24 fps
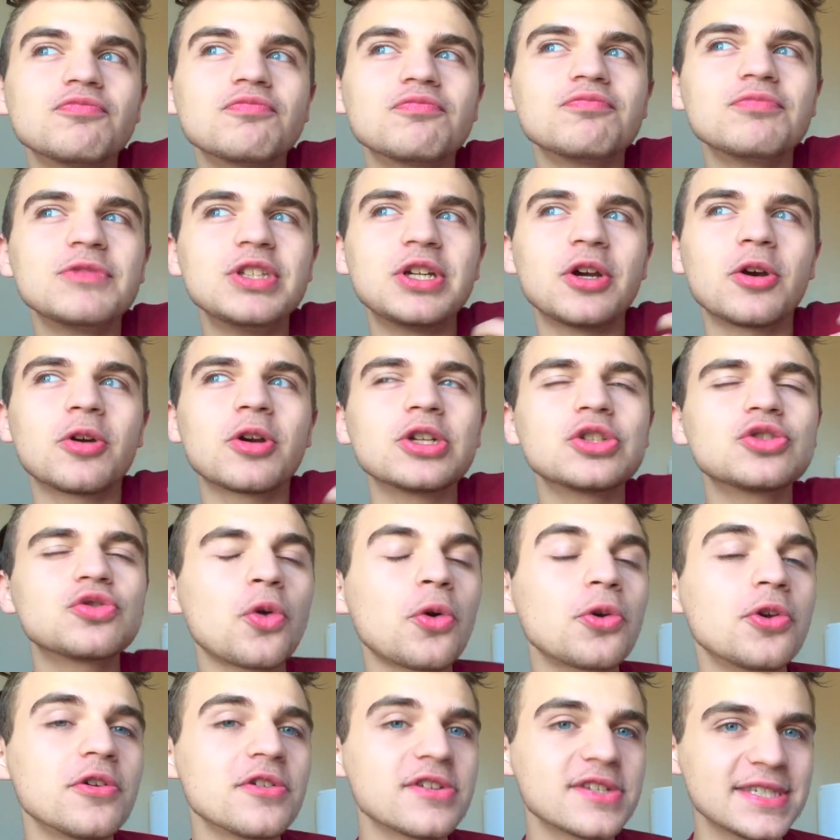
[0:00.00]
you know control
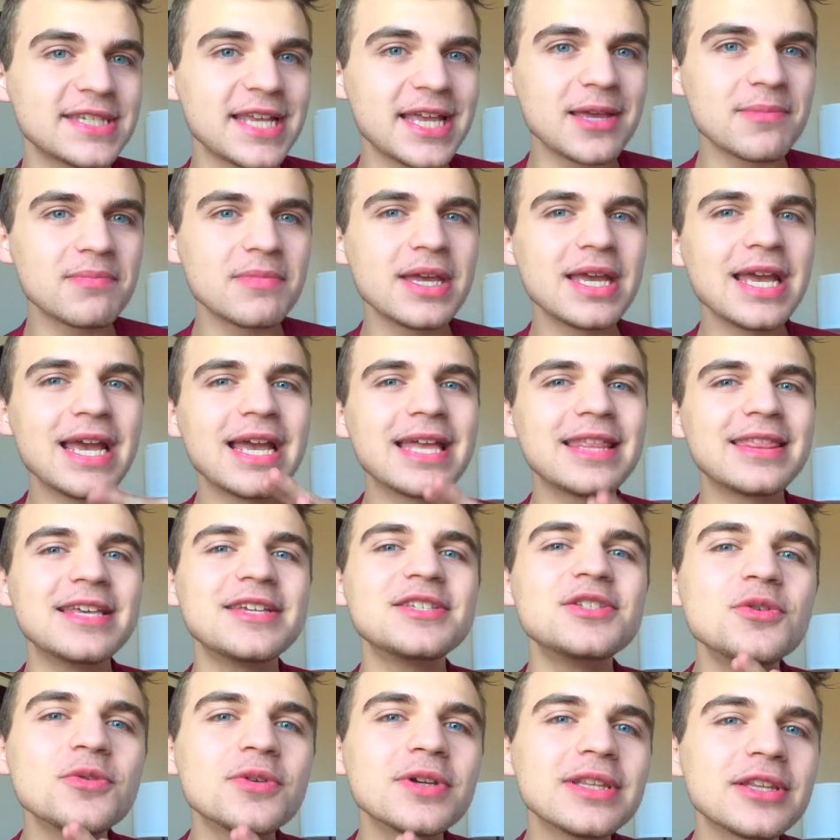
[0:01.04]
your sim this
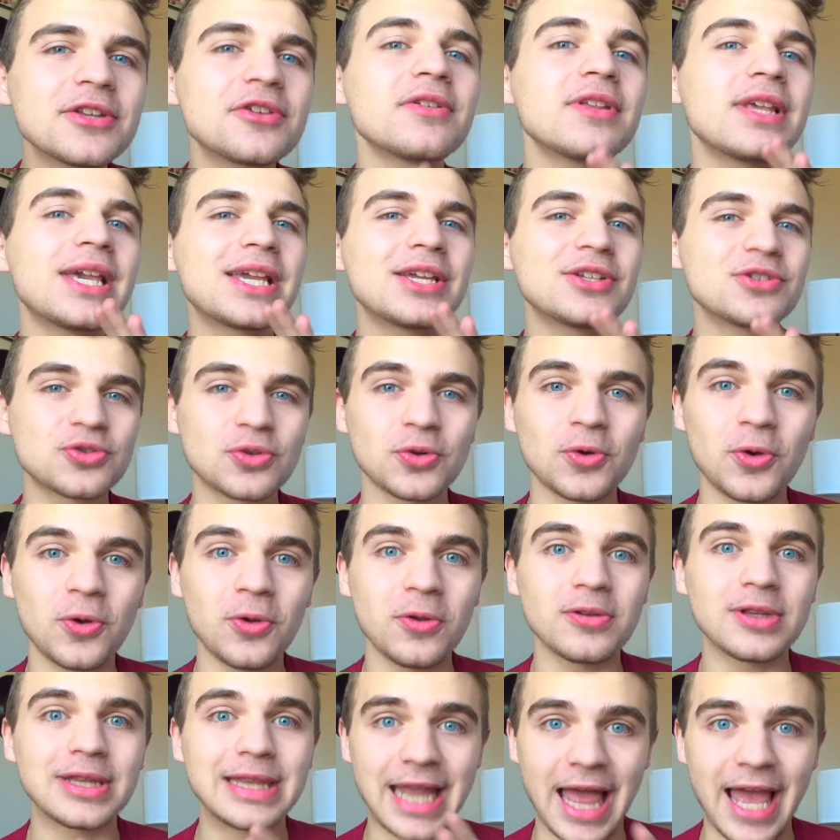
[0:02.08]
you can literally
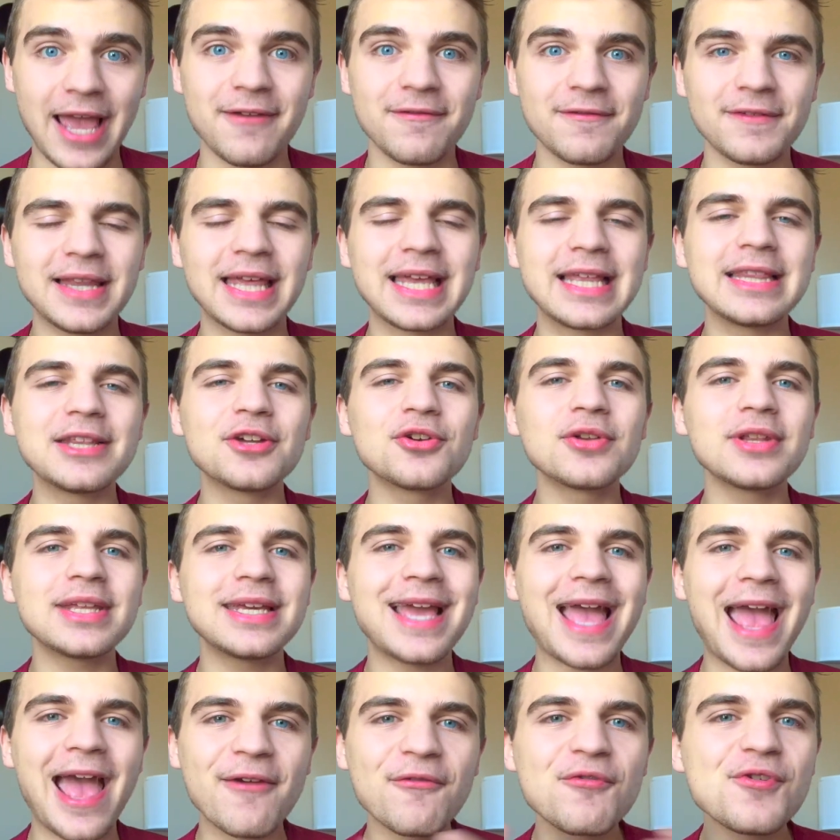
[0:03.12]
control life like literally
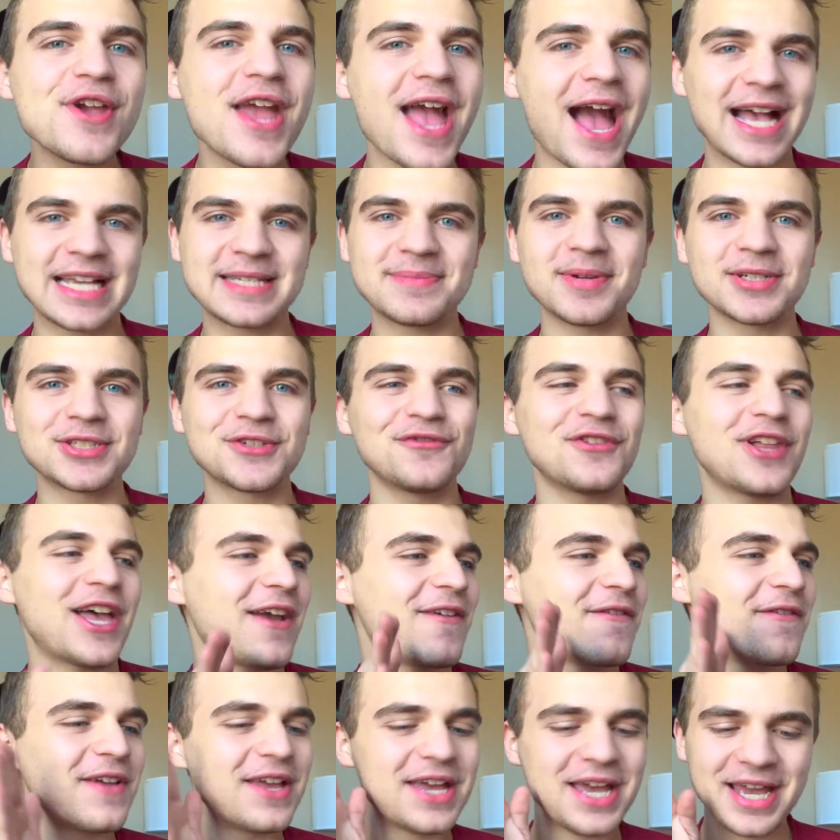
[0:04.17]
every aspect of
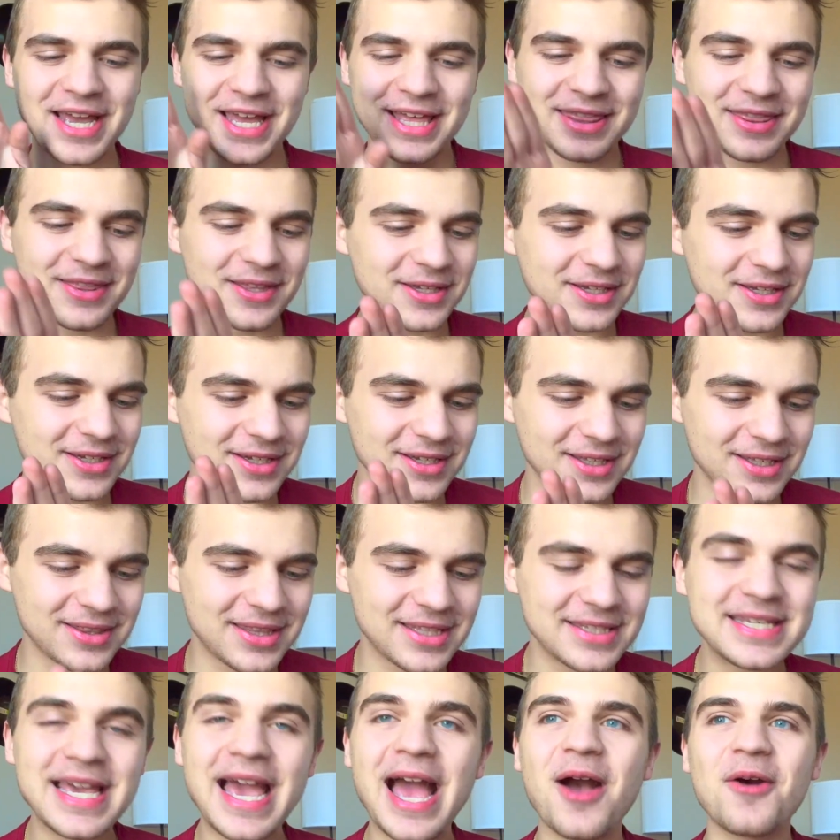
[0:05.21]
life the the
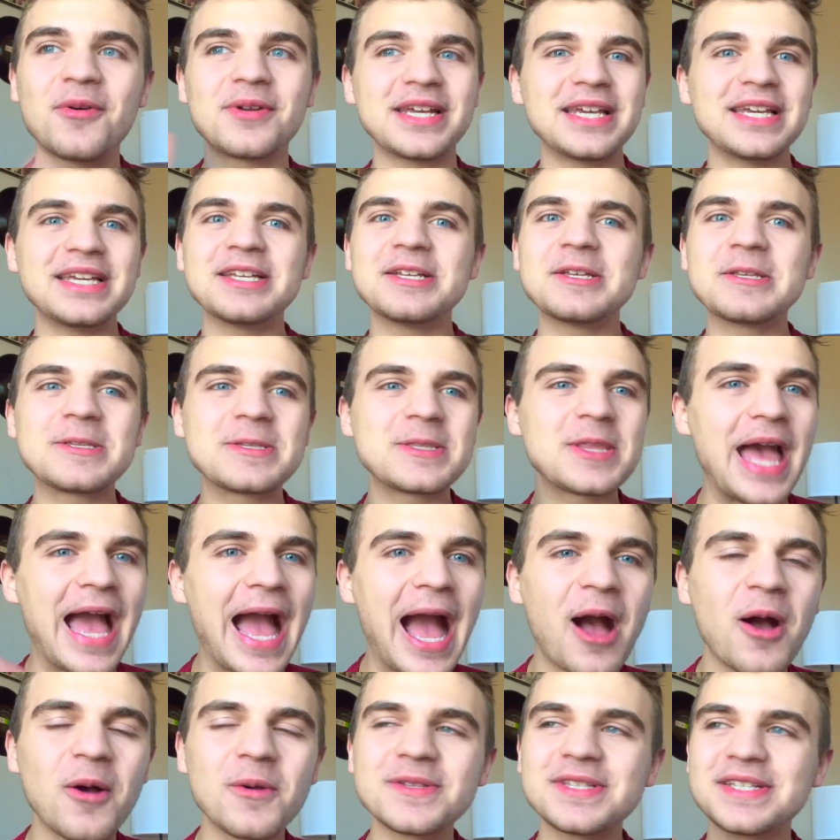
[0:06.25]
townies the
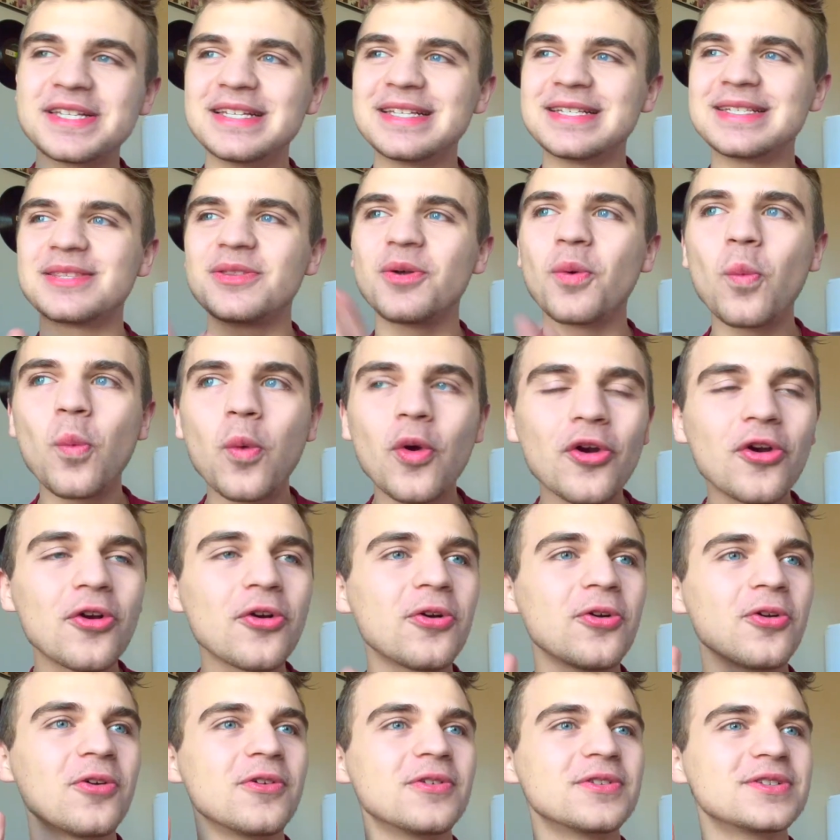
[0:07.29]
houses the
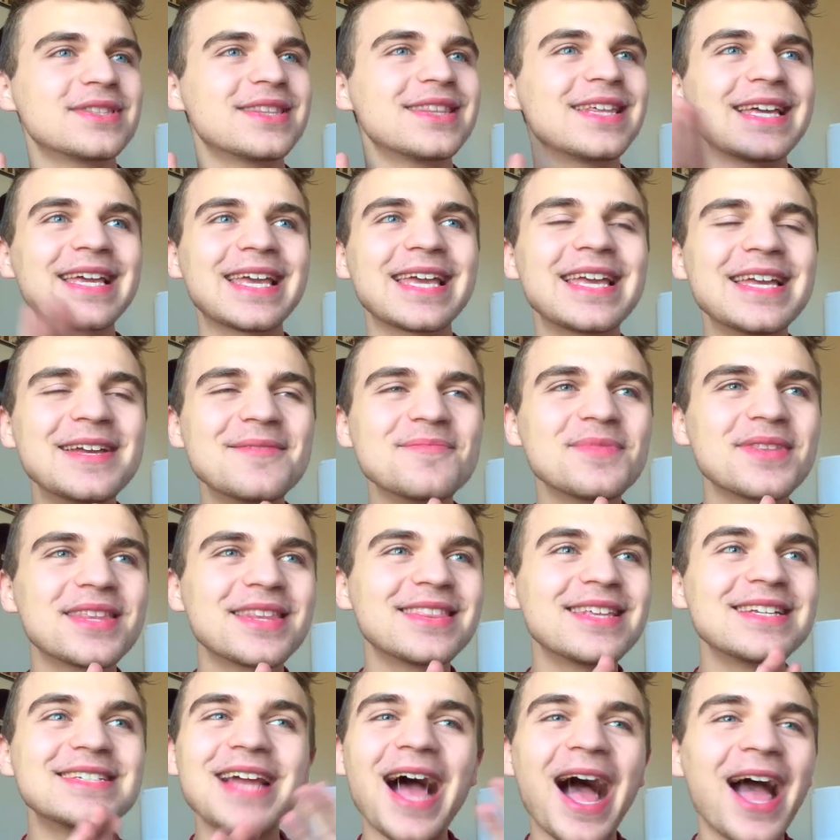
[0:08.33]
world like
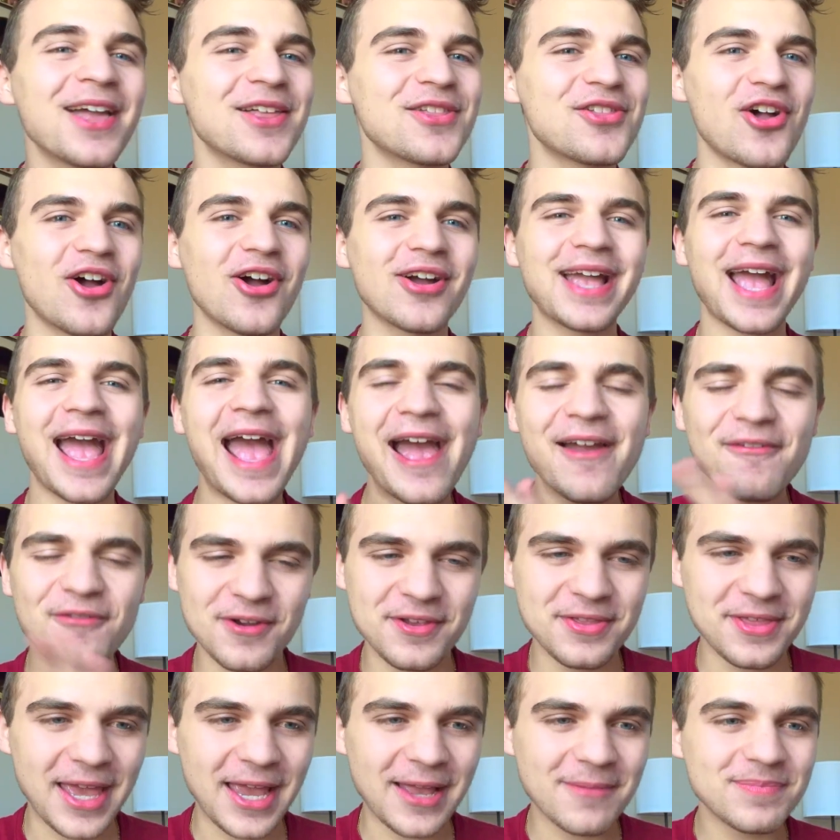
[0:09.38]
the dialogue
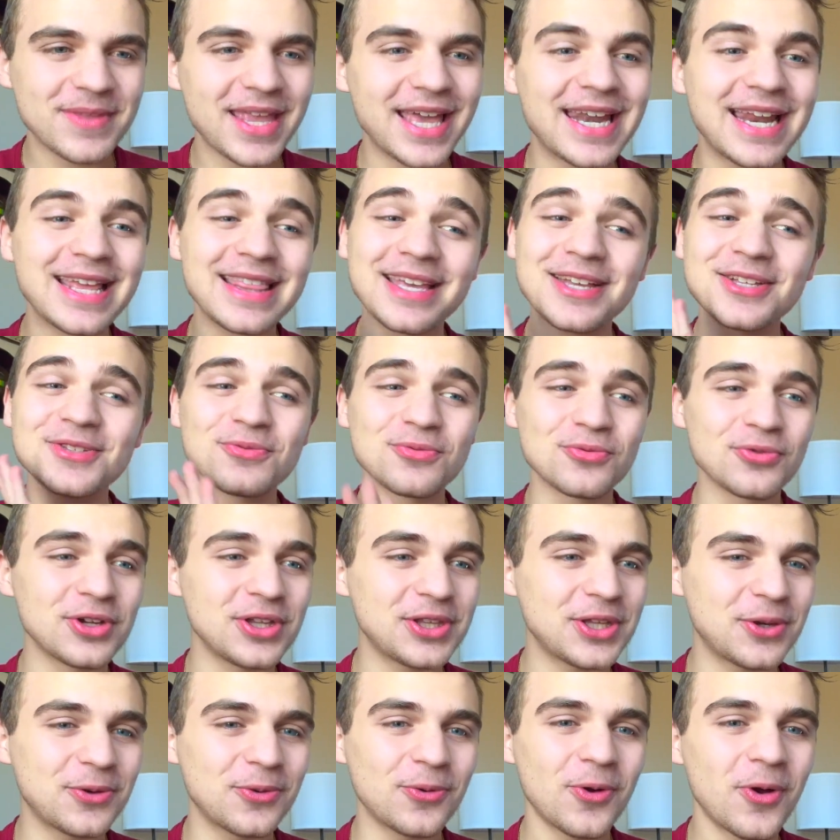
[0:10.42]
everything and I think it's really
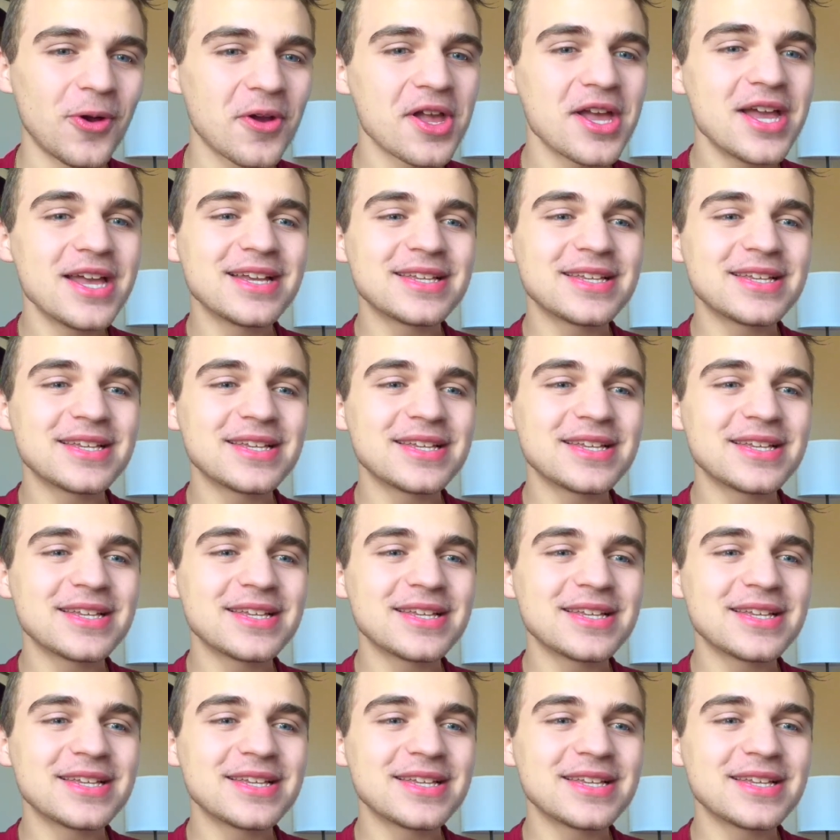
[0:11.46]
cool.